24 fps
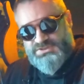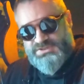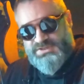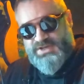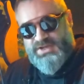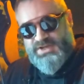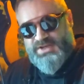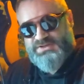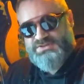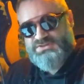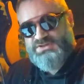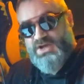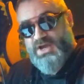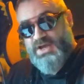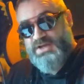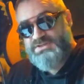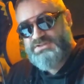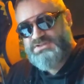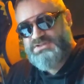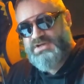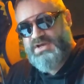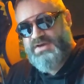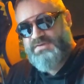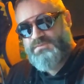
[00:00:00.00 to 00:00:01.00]
GH
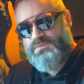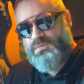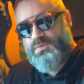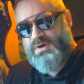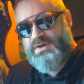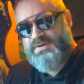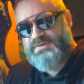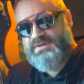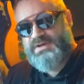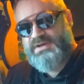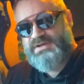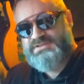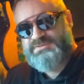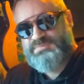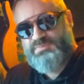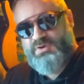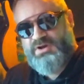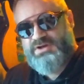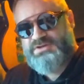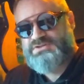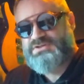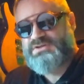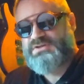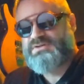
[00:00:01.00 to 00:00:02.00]
IGF-1
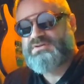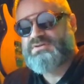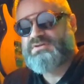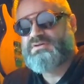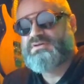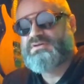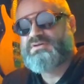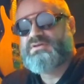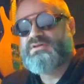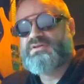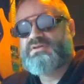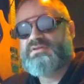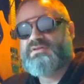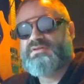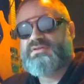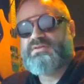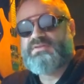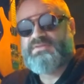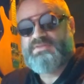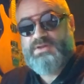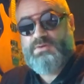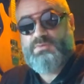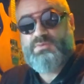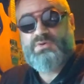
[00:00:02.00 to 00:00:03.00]
expression,
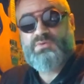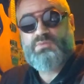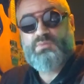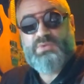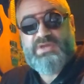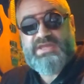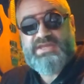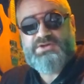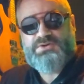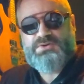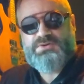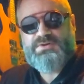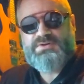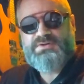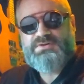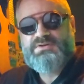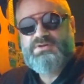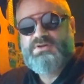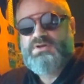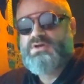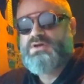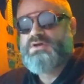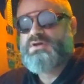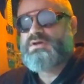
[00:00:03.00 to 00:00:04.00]
they were weaker.
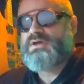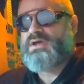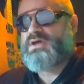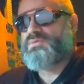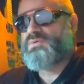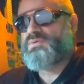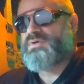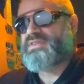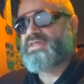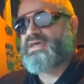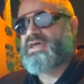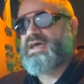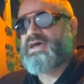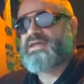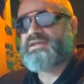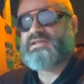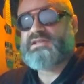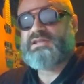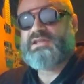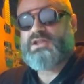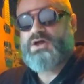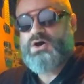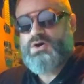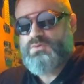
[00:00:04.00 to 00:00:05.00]
And when they had
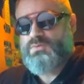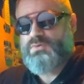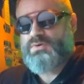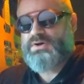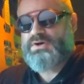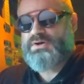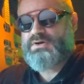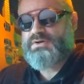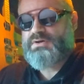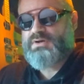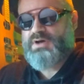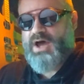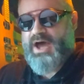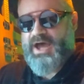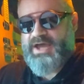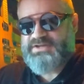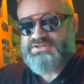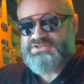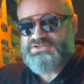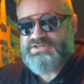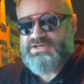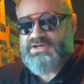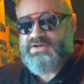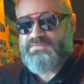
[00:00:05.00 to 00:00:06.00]
lower
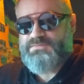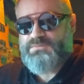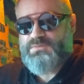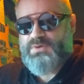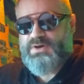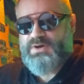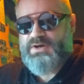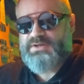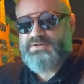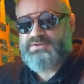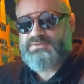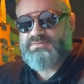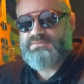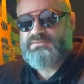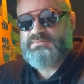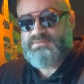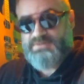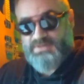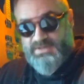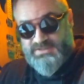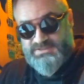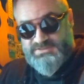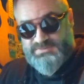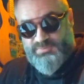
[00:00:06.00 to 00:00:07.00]
IGF-1
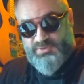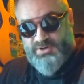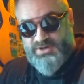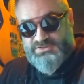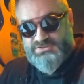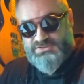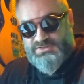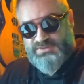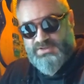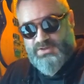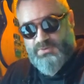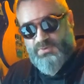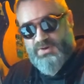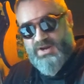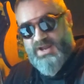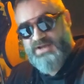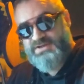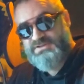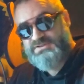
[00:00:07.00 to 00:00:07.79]
expression, they were